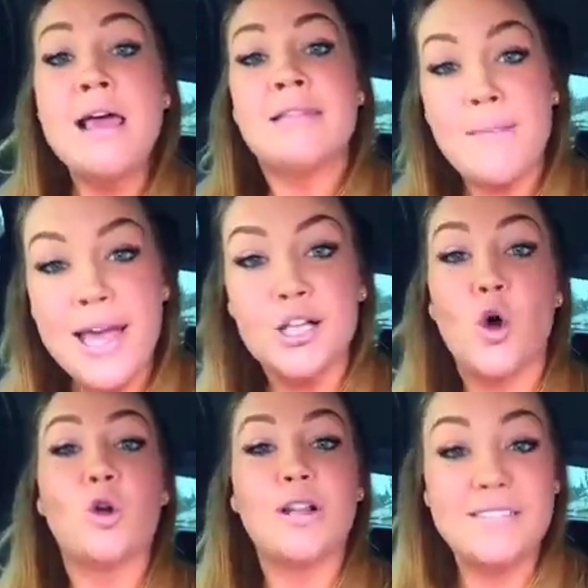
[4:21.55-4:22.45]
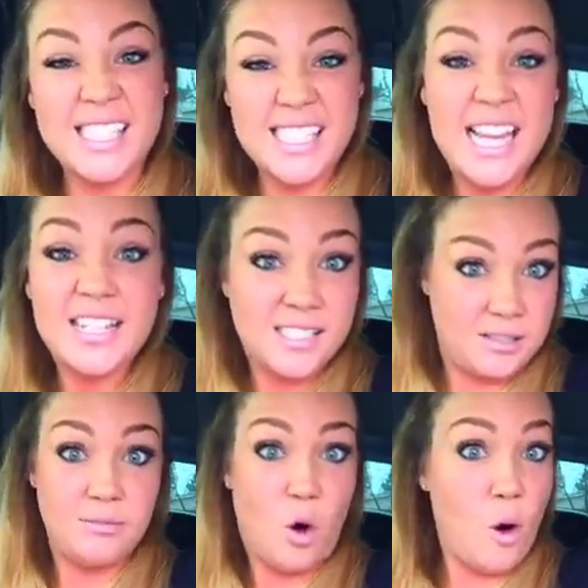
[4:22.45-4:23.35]
They make a total of
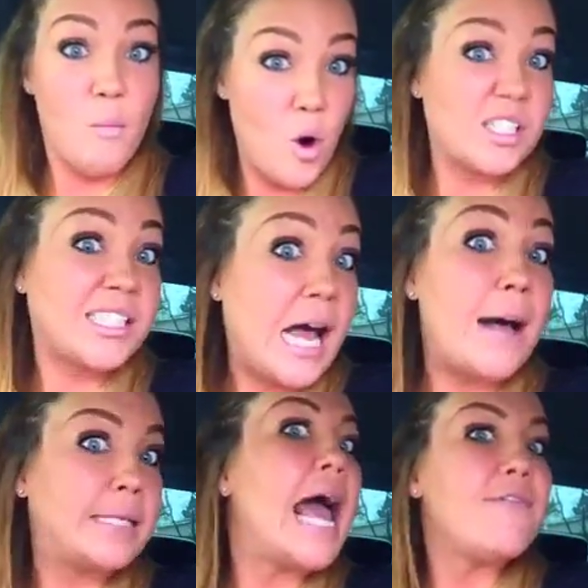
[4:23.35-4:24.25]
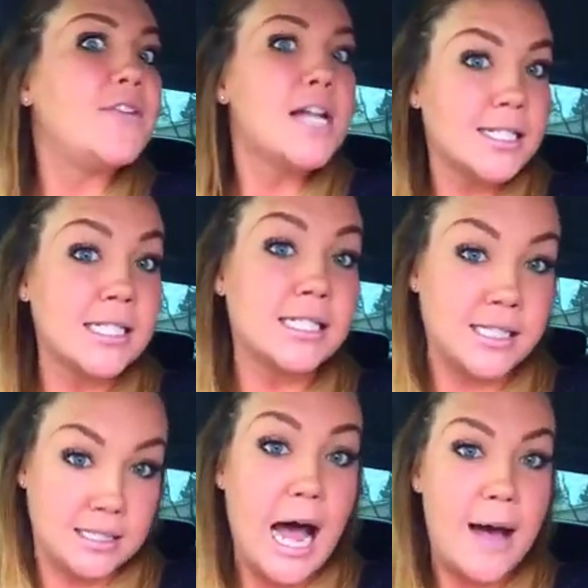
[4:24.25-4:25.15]
6 or more stops, half a dozen
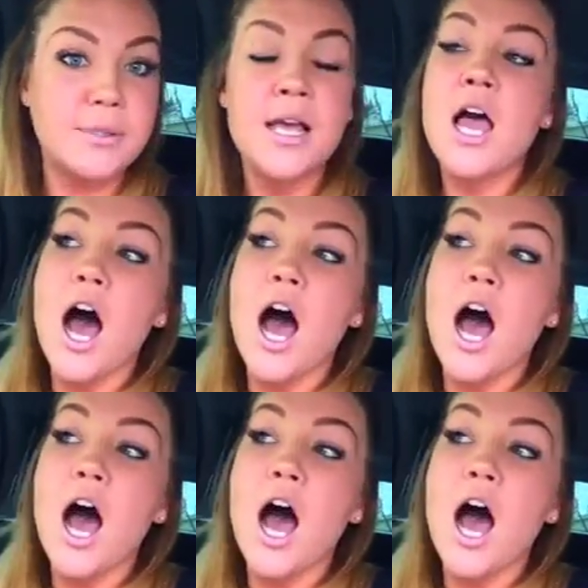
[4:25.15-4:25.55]
stops,